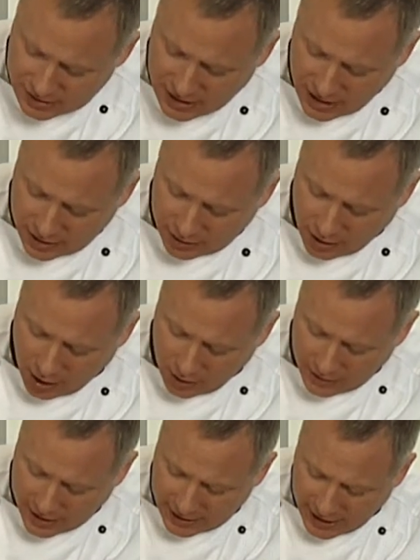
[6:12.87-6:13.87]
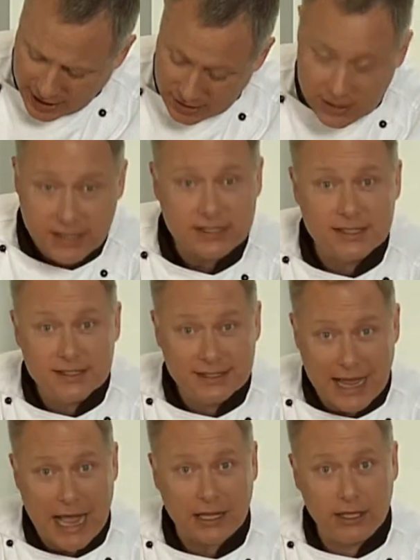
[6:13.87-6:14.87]
together on that edge, and that's
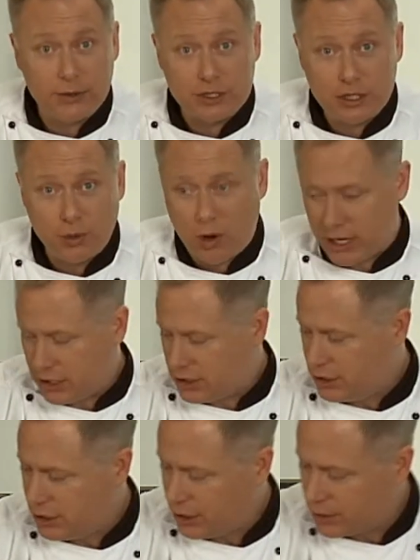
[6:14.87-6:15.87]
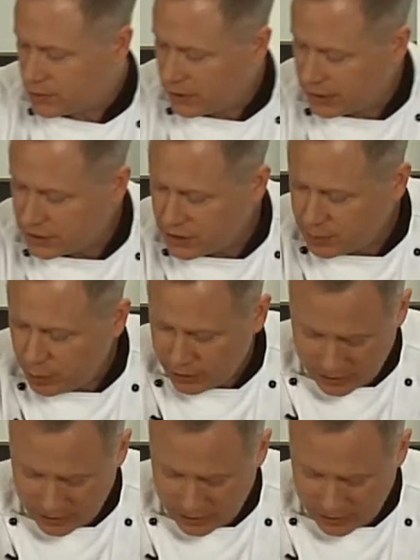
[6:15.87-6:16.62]
exactly what you want it to do. So let's just put